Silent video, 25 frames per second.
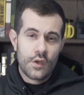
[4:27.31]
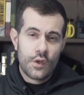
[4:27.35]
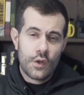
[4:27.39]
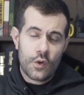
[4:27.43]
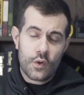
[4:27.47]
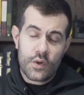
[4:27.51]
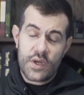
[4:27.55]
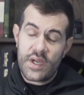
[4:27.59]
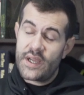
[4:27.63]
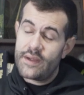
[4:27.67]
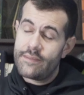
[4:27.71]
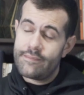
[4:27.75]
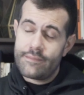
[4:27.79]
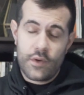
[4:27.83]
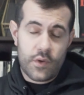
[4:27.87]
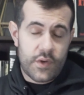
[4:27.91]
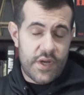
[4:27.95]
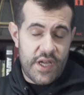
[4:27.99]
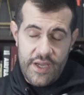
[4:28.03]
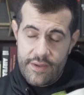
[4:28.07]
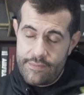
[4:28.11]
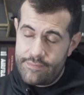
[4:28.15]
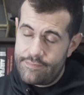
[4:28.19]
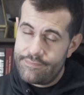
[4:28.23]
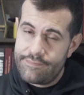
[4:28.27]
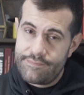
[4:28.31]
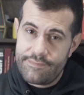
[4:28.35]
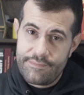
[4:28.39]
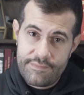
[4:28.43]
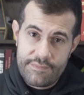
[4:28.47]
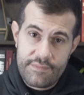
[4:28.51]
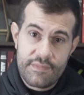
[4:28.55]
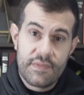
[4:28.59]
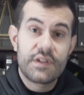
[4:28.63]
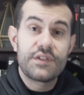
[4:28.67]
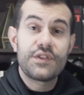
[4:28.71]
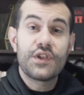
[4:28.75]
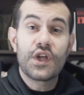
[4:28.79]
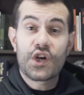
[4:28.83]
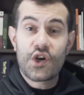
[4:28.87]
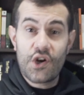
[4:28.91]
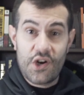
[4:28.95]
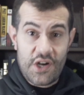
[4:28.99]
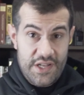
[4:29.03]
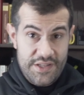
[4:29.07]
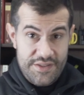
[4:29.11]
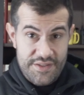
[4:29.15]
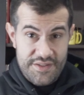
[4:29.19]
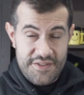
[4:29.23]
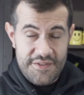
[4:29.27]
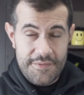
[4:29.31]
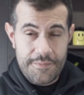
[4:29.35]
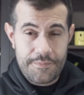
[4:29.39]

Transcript: Okay, okay, the cons.